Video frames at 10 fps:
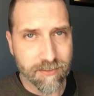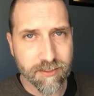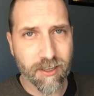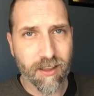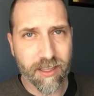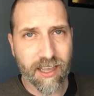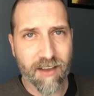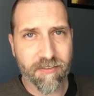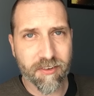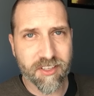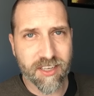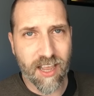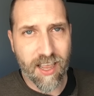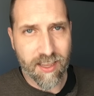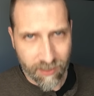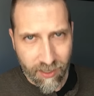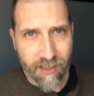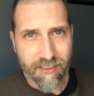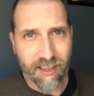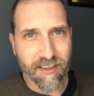That's all I got for today.
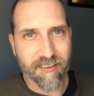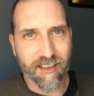Thanks,